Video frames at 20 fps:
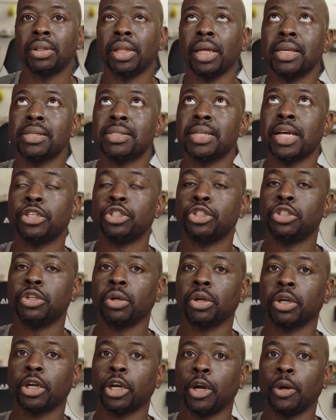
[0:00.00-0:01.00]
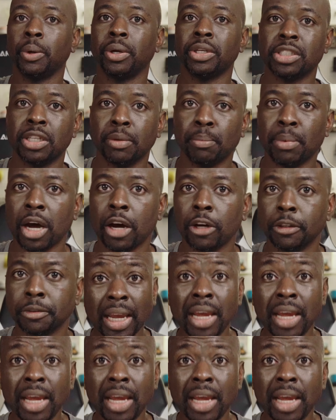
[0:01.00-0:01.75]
things that you're curious about,